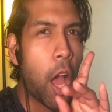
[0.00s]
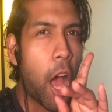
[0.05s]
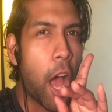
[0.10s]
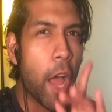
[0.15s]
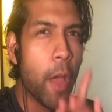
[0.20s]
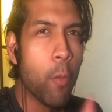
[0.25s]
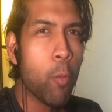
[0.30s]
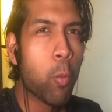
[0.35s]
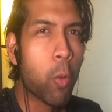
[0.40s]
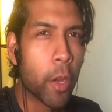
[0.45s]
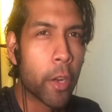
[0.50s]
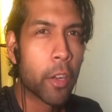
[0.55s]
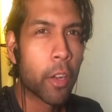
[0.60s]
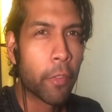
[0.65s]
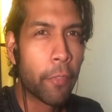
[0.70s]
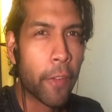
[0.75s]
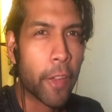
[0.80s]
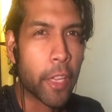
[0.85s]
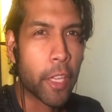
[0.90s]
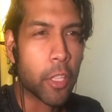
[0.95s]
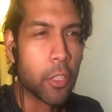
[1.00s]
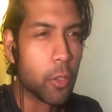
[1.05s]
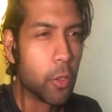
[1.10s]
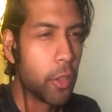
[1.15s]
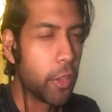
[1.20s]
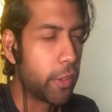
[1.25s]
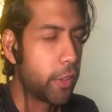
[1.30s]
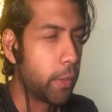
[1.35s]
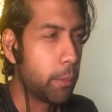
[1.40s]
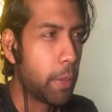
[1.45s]
I wonder if I can do
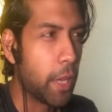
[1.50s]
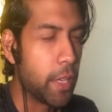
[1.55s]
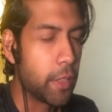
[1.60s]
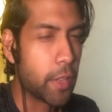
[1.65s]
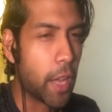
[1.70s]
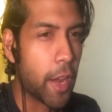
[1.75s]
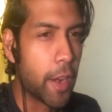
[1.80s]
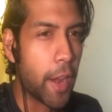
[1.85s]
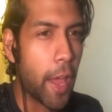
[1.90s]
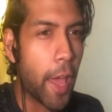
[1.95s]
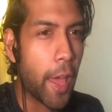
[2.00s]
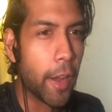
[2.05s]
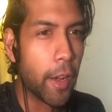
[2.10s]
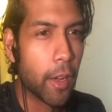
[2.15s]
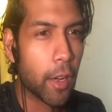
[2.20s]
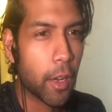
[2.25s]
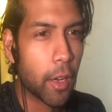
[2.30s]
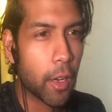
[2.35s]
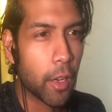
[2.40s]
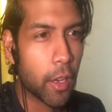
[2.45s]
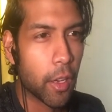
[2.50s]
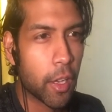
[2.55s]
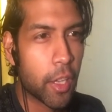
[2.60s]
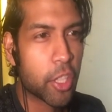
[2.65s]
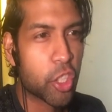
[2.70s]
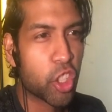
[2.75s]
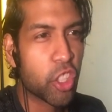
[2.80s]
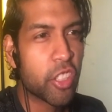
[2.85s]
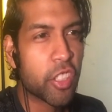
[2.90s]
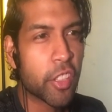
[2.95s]
this in Paint.net.
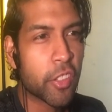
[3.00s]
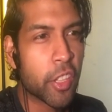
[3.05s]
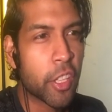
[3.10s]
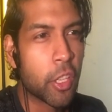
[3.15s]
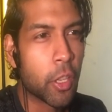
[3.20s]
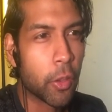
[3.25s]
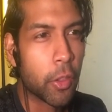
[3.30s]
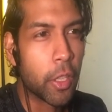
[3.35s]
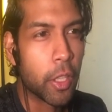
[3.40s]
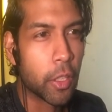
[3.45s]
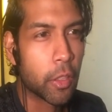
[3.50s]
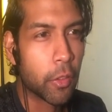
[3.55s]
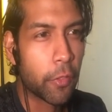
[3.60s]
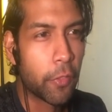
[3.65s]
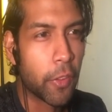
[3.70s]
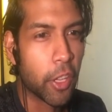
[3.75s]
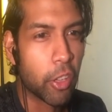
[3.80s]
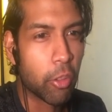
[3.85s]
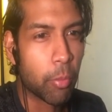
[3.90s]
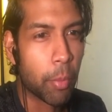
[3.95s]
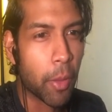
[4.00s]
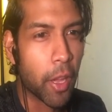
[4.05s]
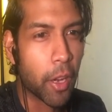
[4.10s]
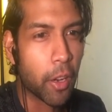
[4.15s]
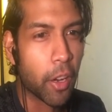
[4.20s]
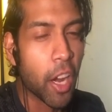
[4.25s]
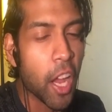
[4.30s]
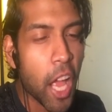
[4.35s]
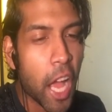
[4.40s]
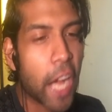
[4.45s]
Just because I know the interface
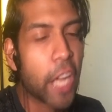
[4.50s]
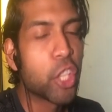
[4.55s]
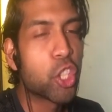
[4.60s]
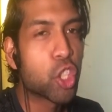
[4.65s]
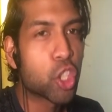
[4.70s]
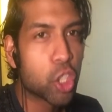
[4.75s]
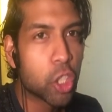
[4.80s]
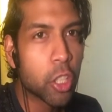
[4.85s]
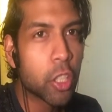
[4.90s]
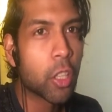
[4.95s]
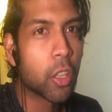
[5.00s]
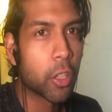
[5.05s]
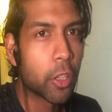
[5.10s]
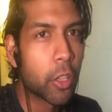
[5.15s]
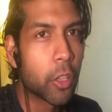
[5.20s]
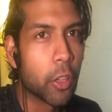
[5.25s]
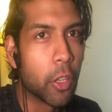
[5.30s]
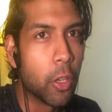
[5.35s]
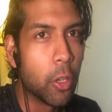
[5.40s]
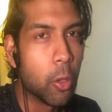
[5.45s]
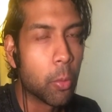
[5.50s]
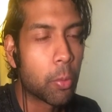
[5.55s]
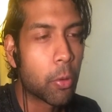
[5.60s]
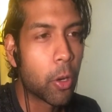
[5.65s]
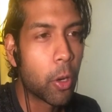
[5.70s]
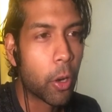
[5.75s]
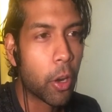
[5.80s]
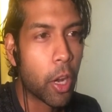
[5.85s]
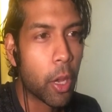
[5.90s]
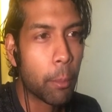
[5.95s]
better. I should learn the new
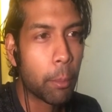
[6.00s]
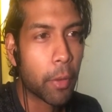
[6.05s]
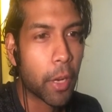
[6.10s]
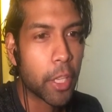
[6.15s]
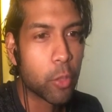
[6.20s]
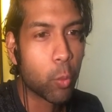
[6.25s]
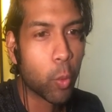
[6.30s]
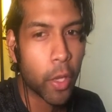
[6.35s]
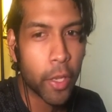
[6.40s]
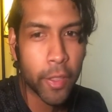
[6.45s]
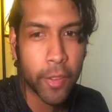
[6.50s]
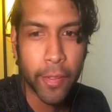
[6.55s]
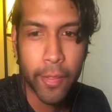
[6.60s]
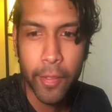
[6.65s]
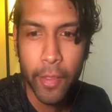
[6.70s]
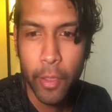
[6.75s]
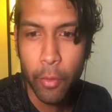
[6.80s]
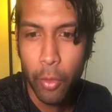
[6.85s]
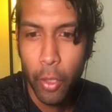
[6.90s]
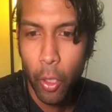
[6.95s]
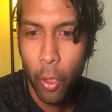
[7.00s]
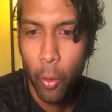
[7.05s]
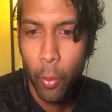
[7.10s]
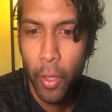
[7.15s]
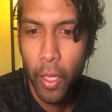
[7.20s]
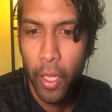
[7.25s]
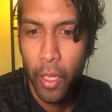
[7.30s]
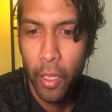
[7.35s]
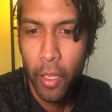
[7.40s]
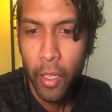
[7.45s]
program, but I want to see real
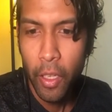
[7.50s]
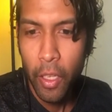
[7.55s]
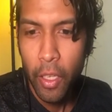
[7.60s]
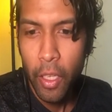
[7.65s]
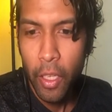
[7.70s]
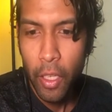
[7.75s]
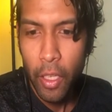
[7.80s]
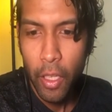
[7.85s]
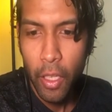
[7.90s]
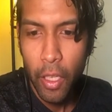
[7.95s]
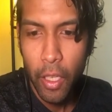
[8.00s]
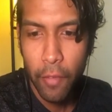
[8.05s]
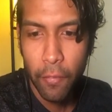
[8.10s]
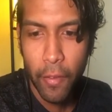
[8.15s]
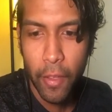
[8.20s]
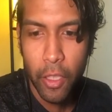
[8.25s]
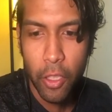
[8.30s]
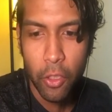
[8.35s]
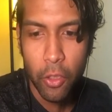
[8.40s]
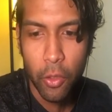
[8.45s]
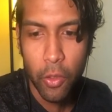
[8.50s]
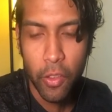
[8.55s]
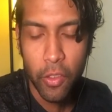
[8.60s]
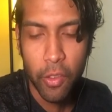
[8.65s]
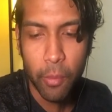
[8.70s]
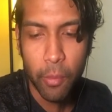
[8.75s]
quick if I can do this in